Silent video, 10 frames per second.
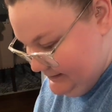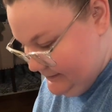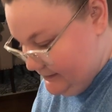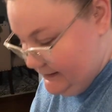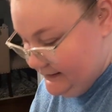
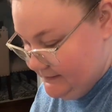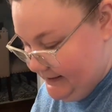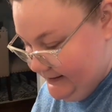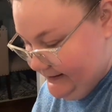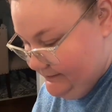Or not
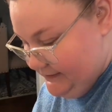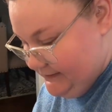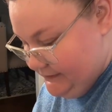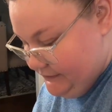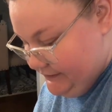expired yet, but
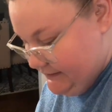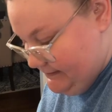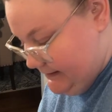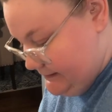soon to expire.